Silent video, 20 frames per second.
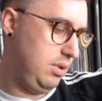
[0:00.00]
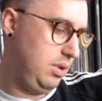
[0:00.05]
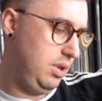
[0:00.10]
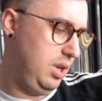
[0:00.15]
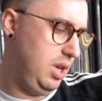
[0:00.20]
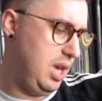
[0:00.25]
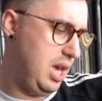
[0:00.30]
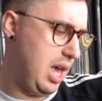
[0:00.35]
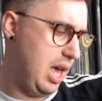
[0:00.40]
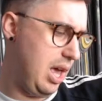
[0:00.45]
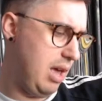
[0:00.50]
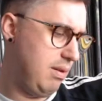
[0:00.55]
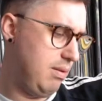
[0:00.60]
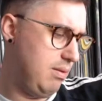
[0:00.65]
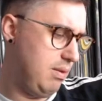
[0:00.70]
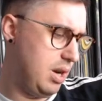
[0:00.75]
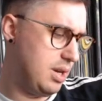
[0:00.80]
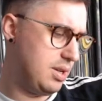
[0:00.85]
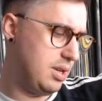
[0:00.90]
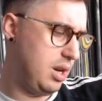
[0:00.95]
Yeah,
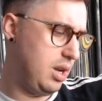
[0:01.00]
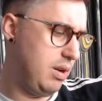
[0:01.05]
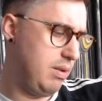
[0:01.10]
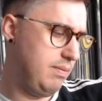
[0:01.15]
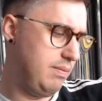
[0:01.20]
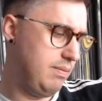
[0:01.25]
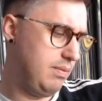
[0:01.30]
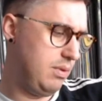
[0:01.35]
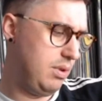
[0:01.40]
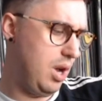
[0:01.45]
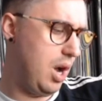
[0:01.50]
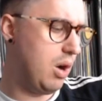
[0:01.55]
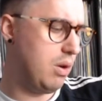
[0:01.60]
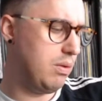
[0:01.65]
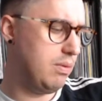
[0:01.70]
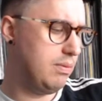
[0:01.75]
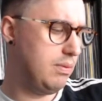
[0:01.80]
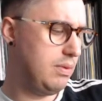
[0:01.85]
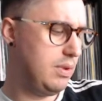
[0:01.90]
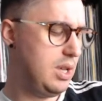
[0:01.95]
I don't know.
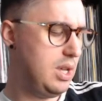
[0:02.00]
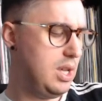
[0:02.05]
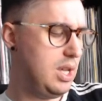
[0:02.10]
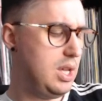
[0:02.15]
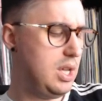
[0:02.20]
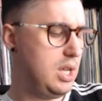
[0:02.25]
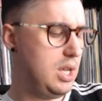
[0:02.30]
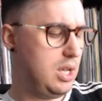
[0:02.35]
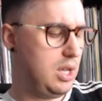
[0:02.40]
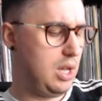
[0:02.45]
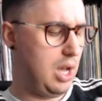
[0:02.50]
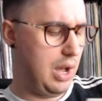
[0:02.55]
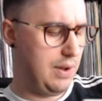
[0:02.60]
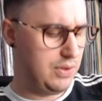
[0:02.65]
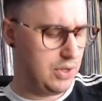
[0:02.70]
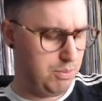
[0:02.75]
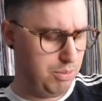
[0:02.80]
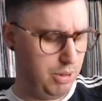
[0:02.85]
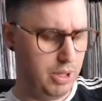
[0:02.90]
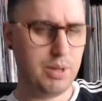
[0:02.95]
Oh, I've
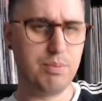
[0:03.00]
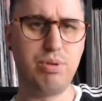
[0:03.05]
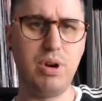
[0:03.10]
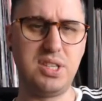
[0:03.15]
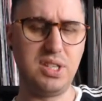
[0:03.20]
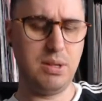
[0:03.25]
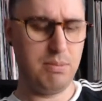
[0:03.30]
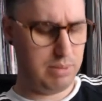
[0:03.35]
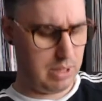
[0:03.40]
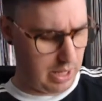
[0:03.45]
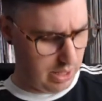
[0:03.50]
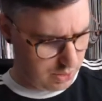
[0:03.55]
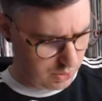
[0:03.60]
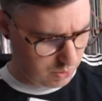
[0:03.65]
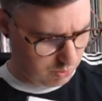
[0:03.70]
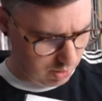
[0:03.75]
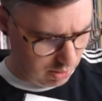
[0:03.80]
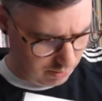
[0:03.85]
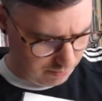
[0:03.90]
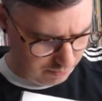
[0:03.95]
just put the pressing plant as
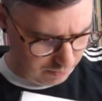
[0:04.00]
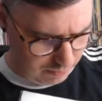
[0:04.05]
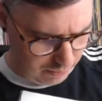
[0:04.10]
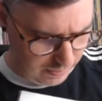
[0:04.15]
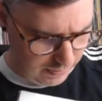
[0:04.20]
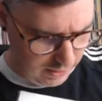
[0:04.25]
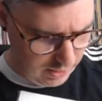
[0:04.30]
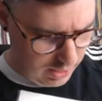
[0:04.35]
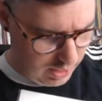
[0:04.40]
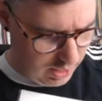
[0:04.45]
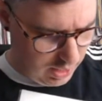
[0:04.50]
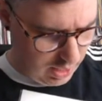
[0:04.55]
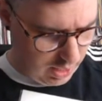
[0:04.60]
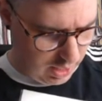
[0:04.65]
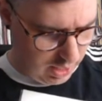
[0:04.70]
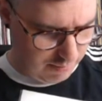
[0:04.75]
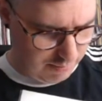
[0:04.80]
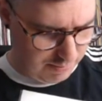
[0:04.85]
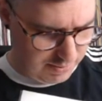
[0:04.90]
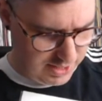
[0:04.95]
well.
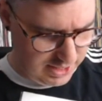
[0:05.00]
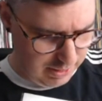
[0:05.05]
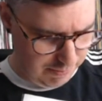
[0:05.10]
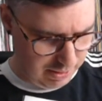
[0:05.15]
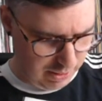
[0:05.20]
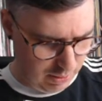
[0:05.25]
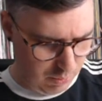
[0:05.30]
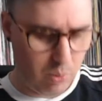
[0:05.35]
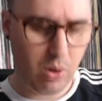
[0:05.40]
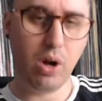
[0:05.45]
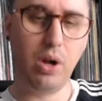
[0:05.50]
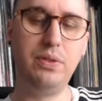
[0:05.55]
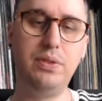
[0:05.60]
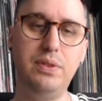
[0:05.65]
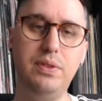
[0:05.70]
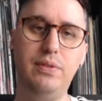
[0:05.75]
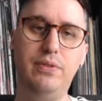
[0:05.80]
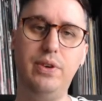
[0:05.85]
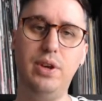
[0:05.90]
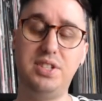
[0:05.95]
Um,
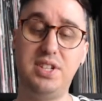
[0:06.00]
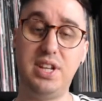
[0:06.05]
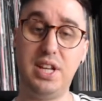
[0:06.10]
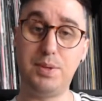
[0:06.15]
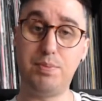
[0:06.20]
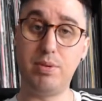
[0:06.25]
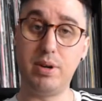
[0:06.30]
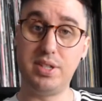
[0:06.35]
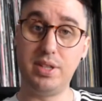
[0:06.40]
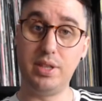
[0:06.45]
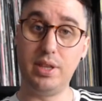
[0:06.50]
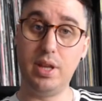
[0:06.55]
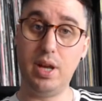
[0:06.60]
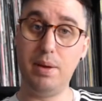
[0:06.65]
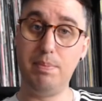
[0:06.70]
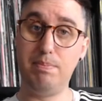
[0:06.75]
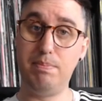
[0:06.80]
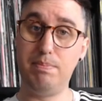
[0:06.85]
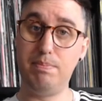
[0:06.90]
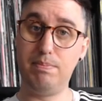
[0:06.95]
TP1, first test pressing
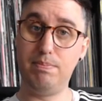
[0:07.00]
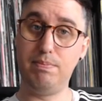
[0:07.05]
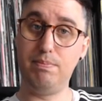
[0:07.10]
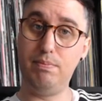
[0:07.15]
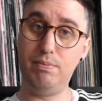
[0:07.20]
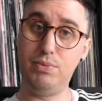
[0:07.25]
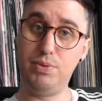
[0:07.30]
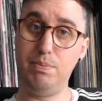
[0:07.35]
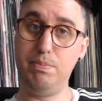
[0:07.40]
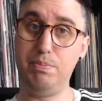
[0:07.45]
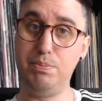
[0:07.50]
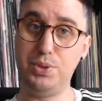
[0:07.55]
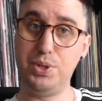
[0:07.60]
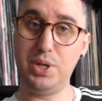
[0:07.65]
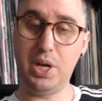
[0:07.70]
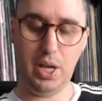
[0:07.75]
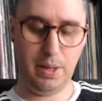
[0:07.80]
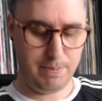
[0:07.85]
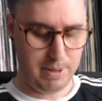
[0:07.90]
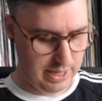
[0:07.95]
that I
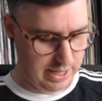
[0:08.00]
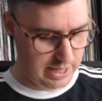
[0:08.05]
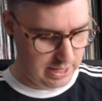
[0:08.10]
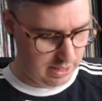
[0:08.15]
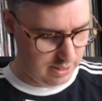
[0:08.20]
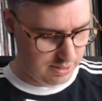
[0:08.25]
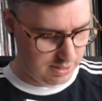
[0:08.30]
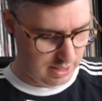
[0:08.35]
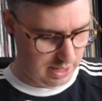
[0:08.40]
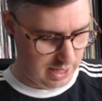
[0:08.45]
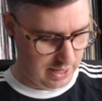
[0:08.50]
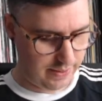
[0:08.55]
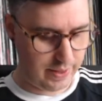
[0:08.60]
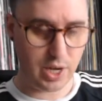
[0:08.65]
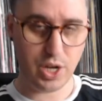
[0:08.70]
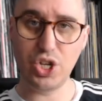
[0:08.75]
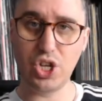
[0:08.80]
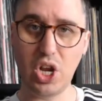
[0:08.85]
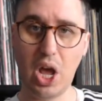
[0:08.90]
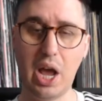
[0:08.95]
took out the package and
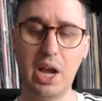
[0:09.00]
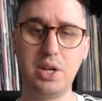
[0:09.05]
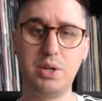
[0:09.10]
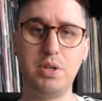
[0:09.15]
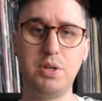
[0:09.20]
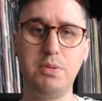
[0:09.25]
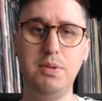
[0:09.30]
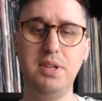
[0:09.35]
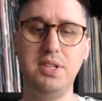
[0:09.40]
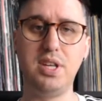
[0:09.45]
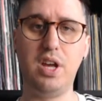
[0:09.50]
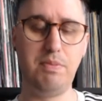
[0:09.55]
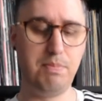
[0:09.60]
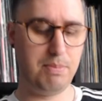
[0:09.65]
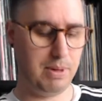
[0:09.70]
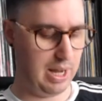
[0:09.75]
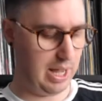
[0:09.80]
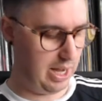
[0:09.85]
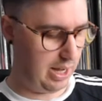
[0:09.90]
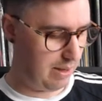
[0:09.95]
then checked, which means that I've
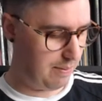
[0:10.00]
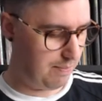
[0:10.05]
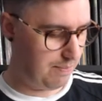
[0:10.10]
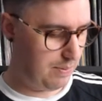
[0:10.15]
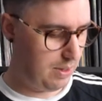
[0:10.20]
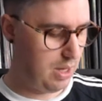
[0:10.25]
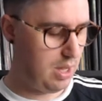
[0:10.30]
played it.